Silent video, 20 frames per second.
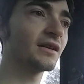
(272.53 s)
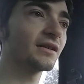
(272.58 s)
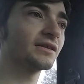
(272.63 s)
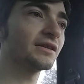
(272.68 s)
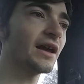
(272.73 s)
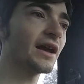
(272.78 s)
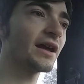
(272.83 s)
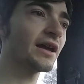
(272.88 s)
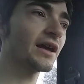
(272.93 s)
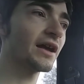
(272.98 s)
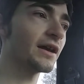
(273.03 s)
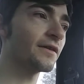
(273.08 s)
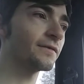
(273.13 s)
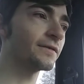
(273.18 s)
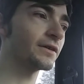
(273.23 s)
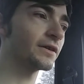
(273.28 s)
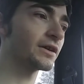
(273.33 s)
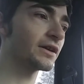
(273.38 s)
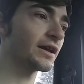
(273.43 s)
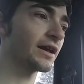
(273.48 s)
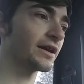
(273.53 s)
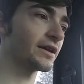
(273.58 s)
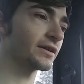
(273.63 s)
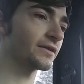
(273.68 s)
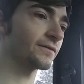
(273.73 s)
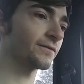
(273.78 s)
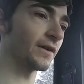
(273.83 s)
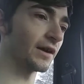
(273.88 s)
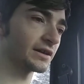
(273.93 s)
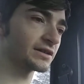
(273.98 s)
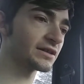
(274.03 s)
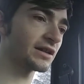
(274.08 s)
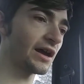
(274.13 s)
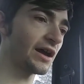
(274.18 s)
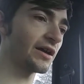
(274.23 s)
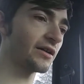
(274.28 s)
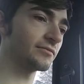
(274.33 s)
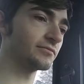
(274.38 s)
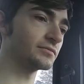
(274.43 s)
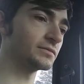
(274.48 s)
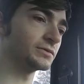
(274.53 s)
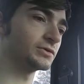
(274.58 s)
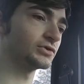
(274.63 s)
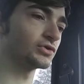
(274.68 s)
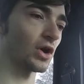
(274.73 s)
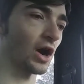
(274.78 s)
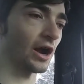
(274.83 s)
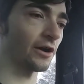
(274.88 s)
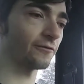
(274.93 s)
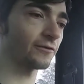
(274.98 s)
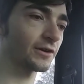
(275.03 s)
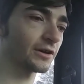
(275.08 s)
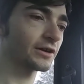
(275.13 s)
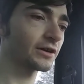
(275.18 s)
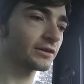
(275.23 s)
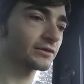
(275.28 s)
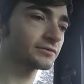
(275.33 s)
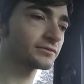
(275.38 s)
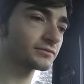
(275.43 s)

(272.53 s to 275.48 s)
yeah, if you're like first time driver,